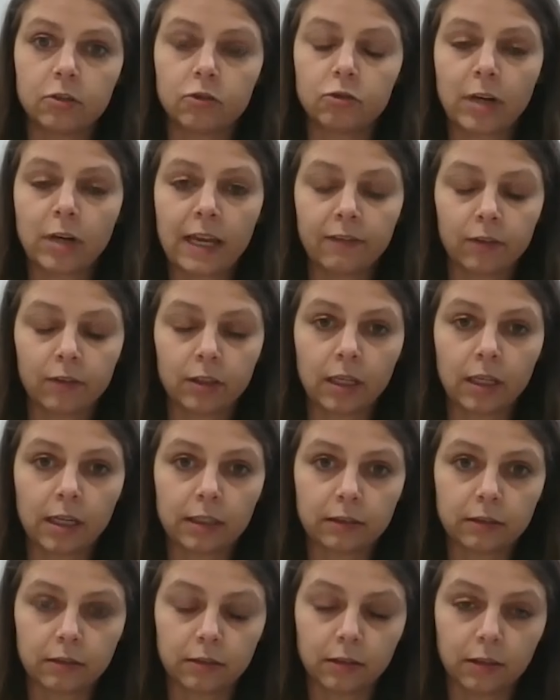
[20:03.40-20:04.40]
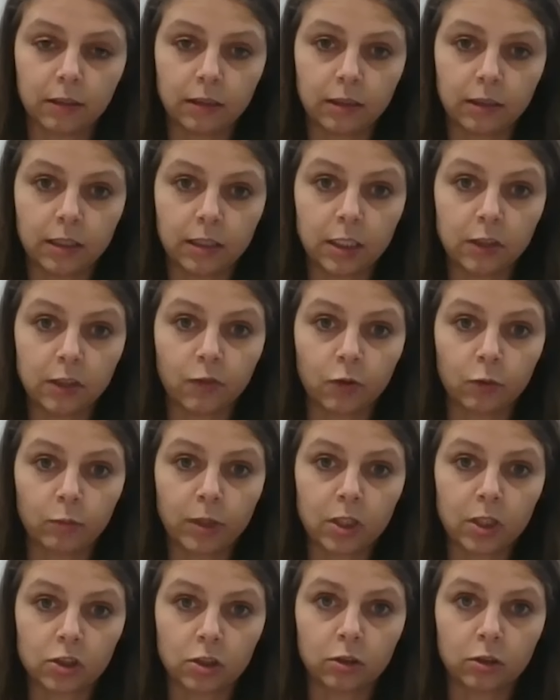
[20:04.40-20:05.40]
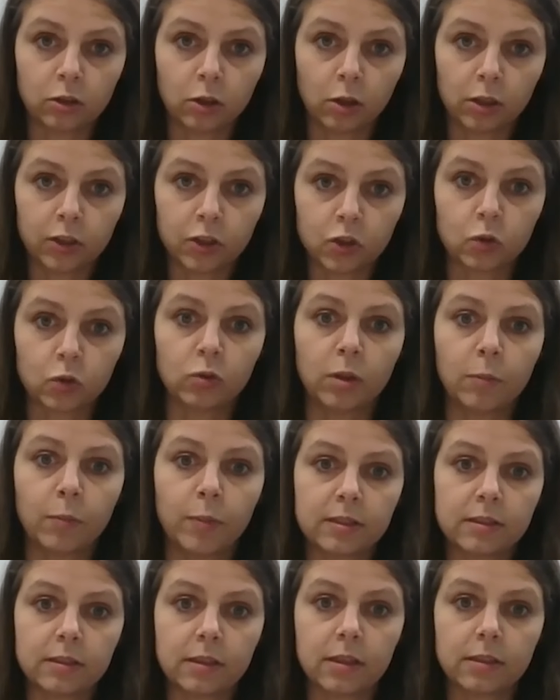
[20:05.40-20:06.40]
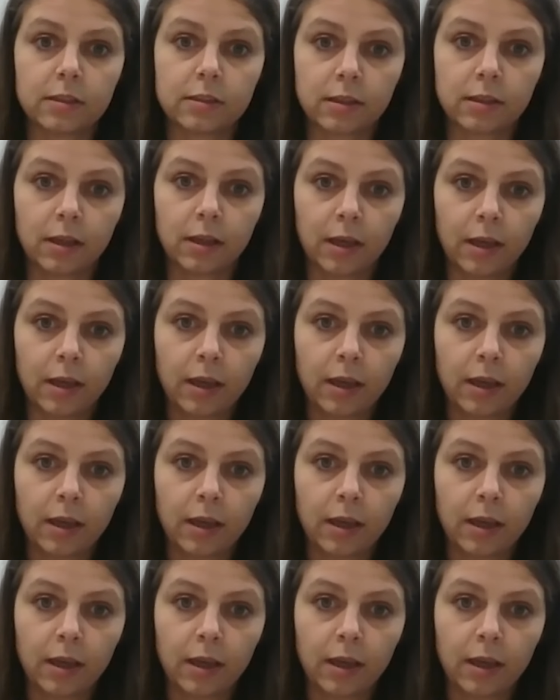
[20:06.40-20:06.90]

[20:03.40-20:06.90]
driving that information knowledge to the business.